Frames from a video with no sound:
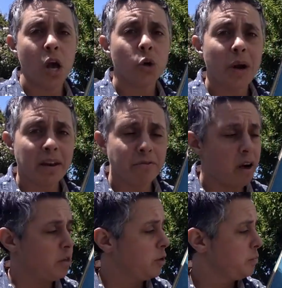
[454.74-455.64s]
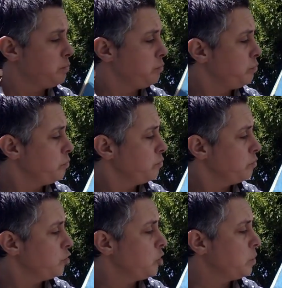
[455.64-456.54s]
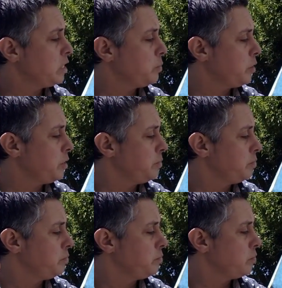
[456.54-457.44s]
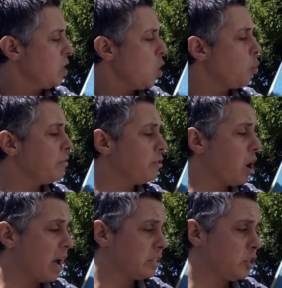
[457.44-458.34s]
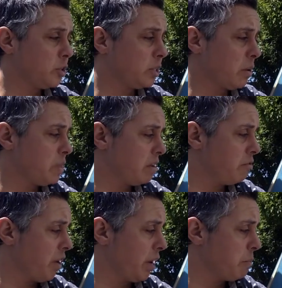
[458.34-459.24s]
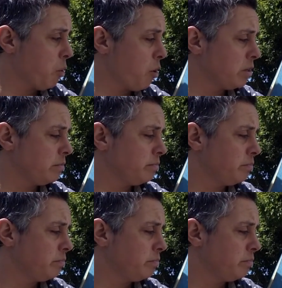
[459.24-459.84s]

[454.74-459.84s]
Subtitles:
Grandfather, she whispered, we forgot to do something very important.